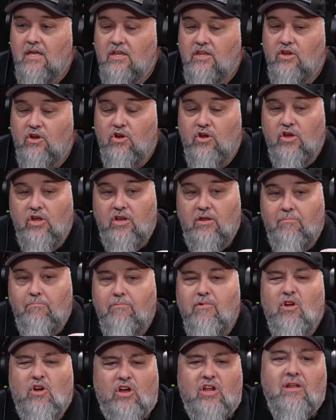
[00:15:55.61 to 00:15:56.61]
you're
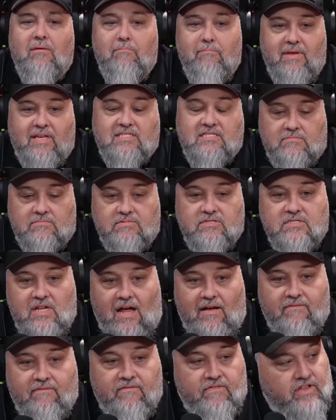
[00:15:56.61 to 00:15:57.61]
gonna miss some
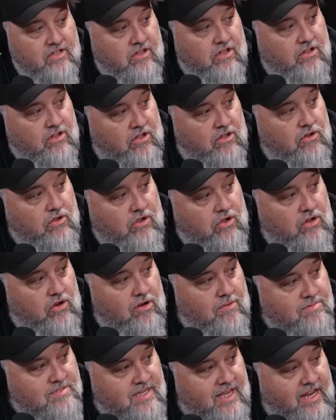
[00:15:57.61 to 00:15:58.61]
stuff. You know what
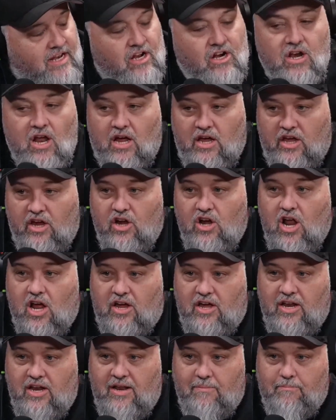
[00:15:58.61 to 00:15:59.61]
I'm saying? You're not
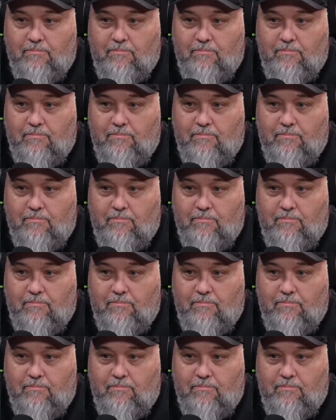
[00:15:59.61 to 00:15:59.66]
gonna